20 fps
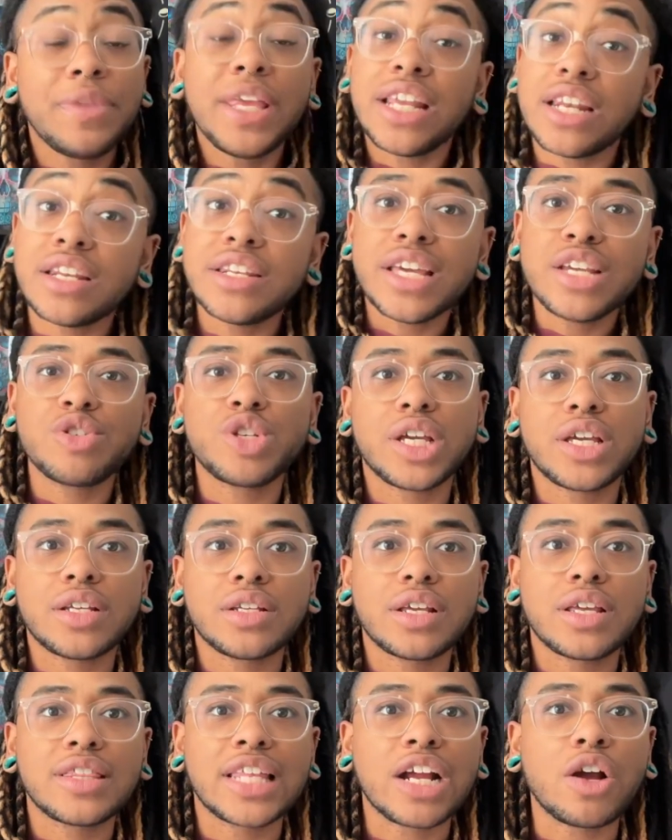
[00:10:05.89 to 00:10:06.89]
In
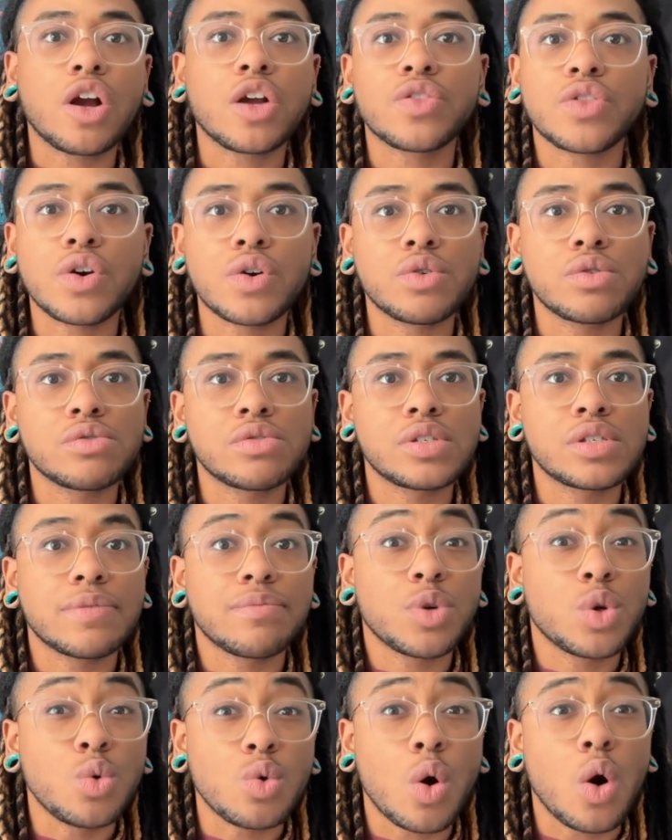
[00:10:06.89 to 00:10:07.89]
addition, there are those
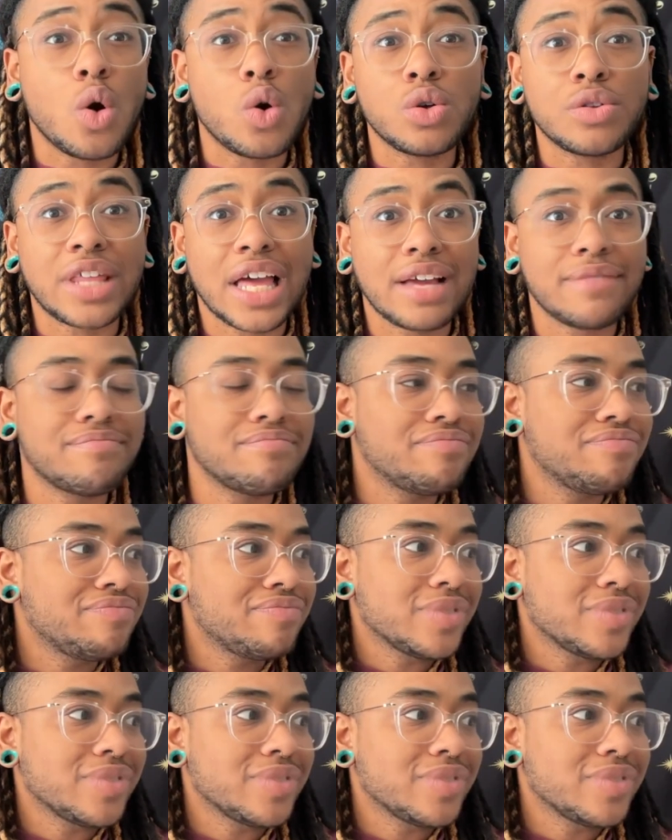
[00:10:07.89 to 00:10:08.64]
who hold that